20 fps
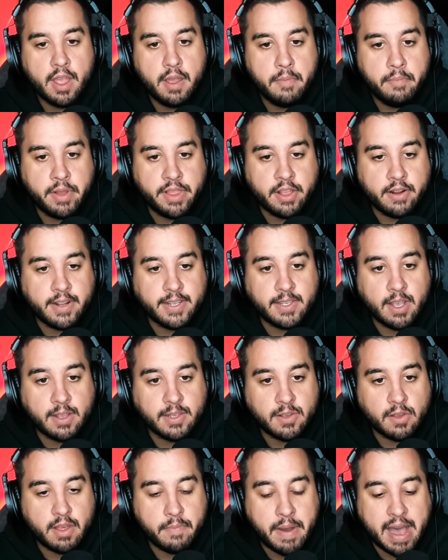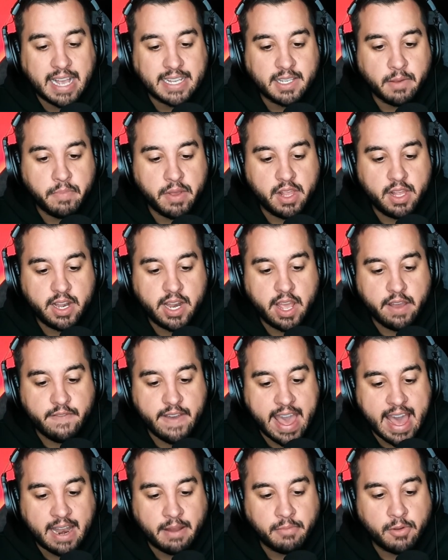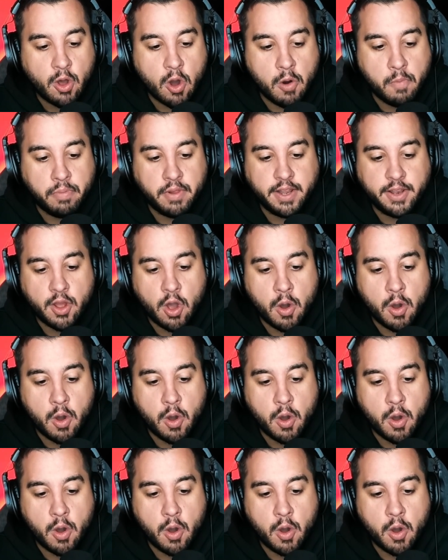but there is also the possibility of Adam Copeland